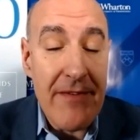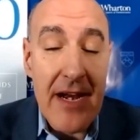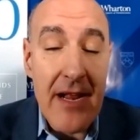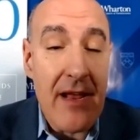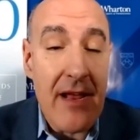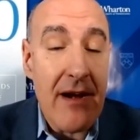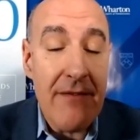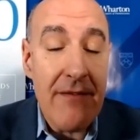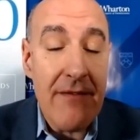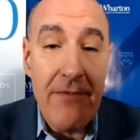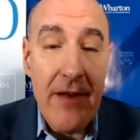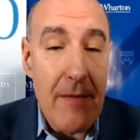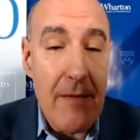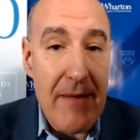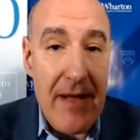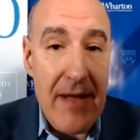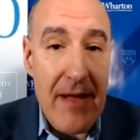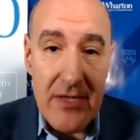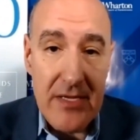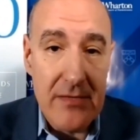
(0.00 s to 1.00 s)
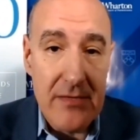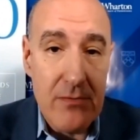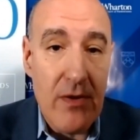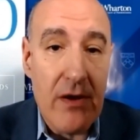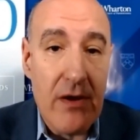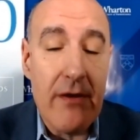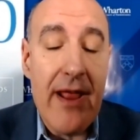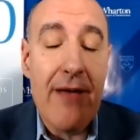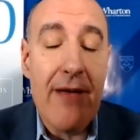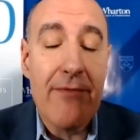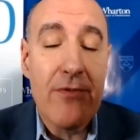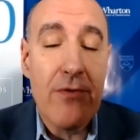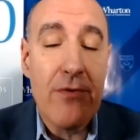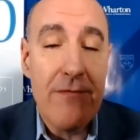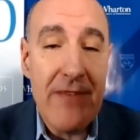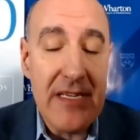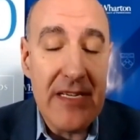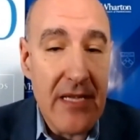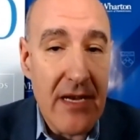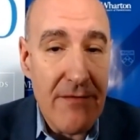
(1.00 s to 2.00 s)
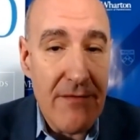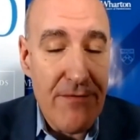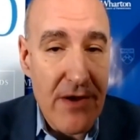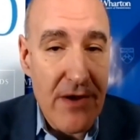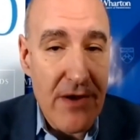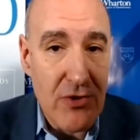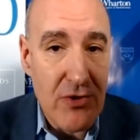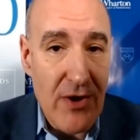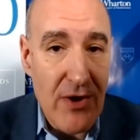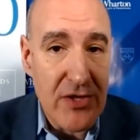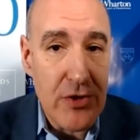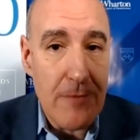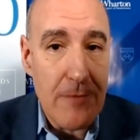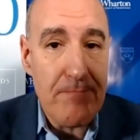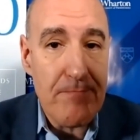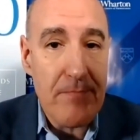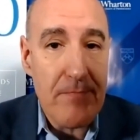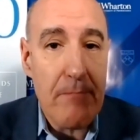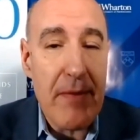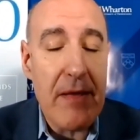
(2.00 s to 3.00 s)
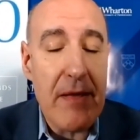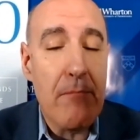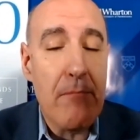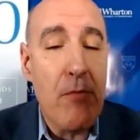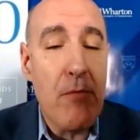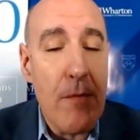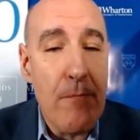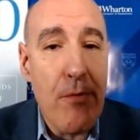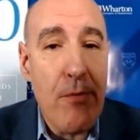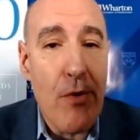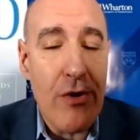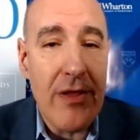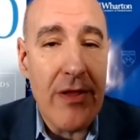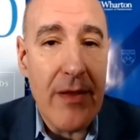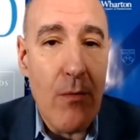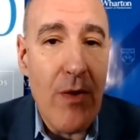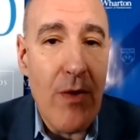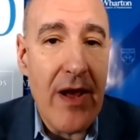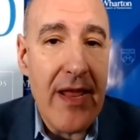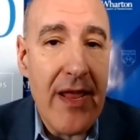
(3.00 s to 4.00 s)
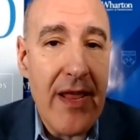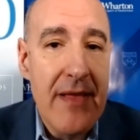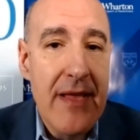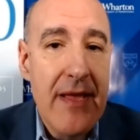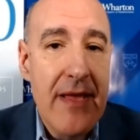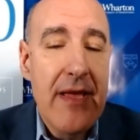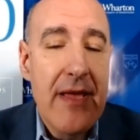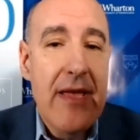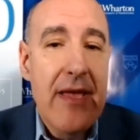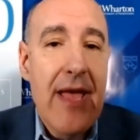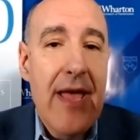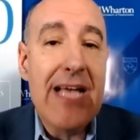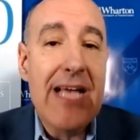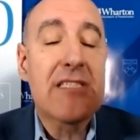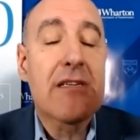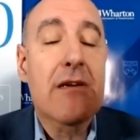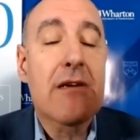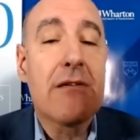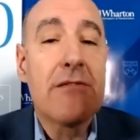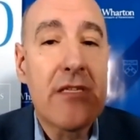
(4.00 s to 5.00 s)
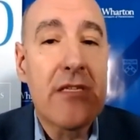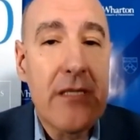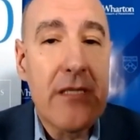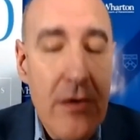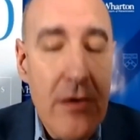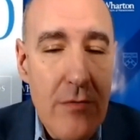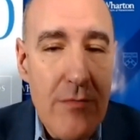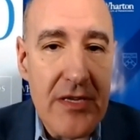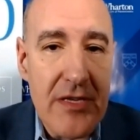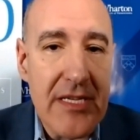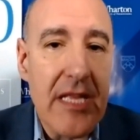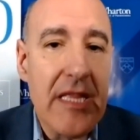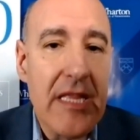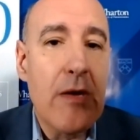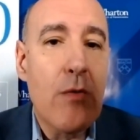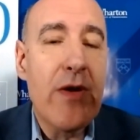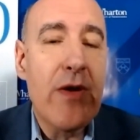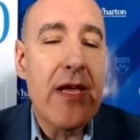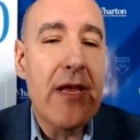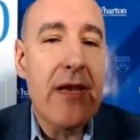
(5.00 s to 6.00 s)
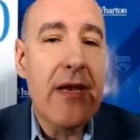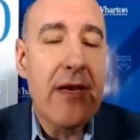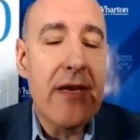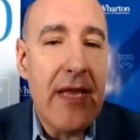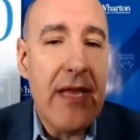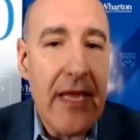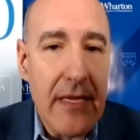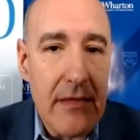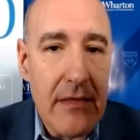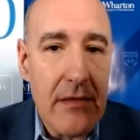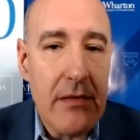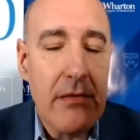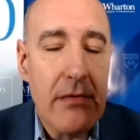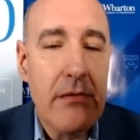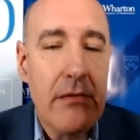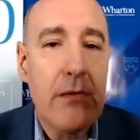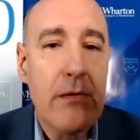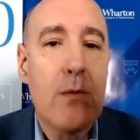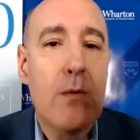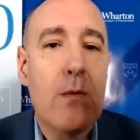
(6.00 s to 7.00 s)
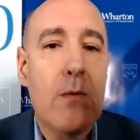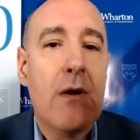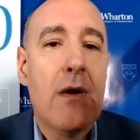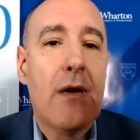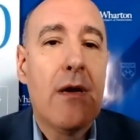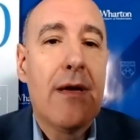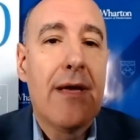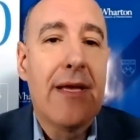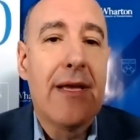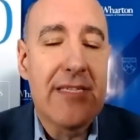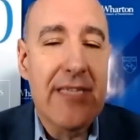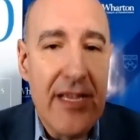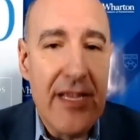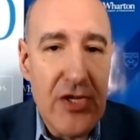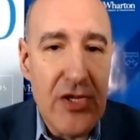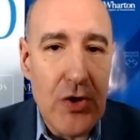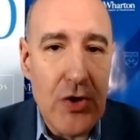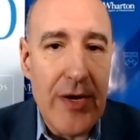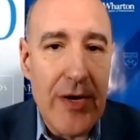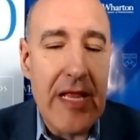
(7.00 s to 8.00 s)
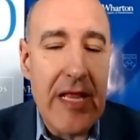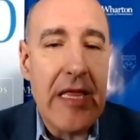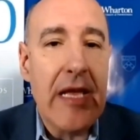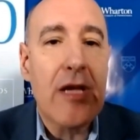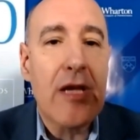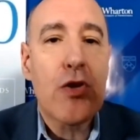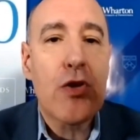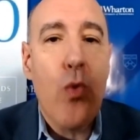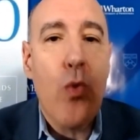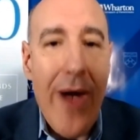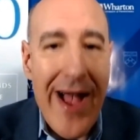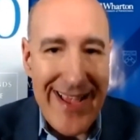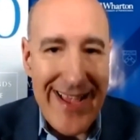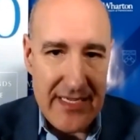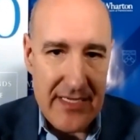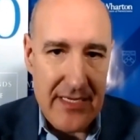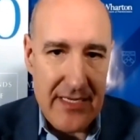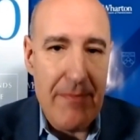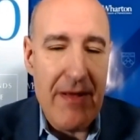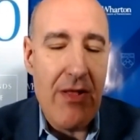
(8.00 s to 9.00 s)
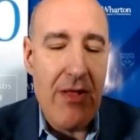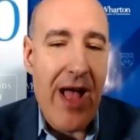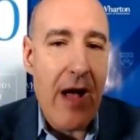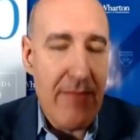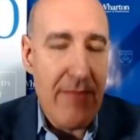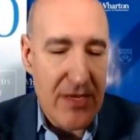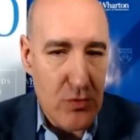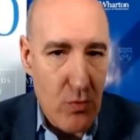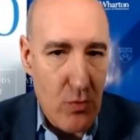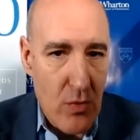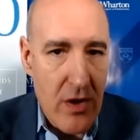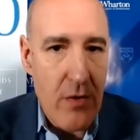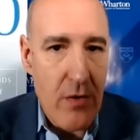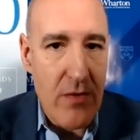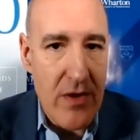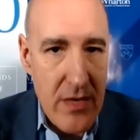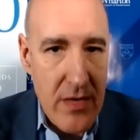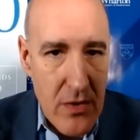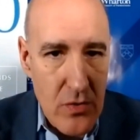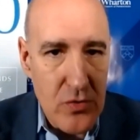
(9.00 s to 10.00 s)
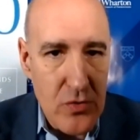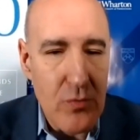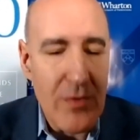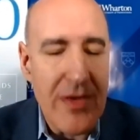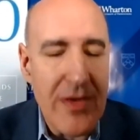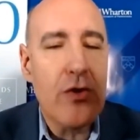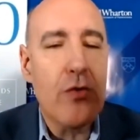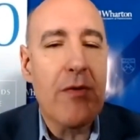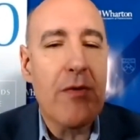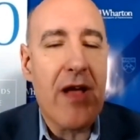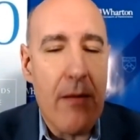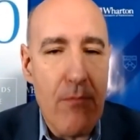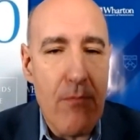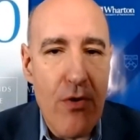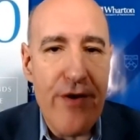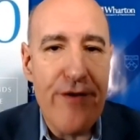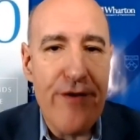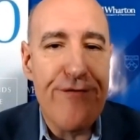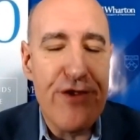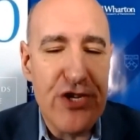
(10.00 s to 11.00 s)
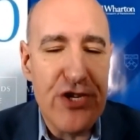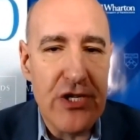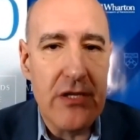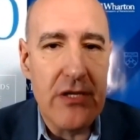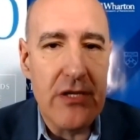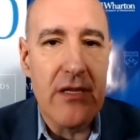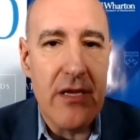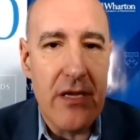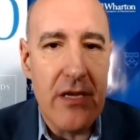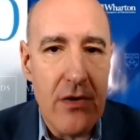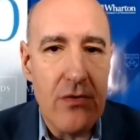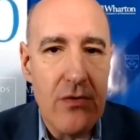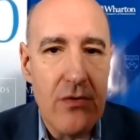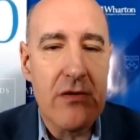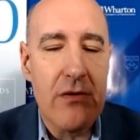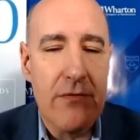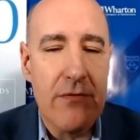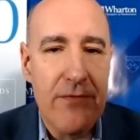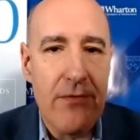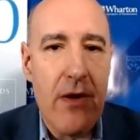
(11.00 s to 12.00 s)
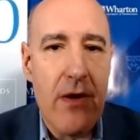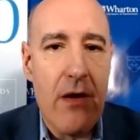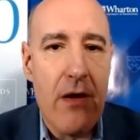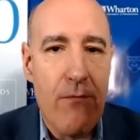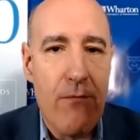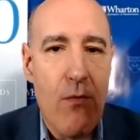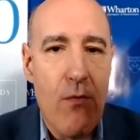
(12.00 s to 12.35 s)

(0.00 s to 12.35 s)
very carefully about this. We're going to have to invest in infrastructure. But more importantly, Willy, as consumers, I think we need to essentially think twice about how much water we use. We need to become more efficient in the use of, of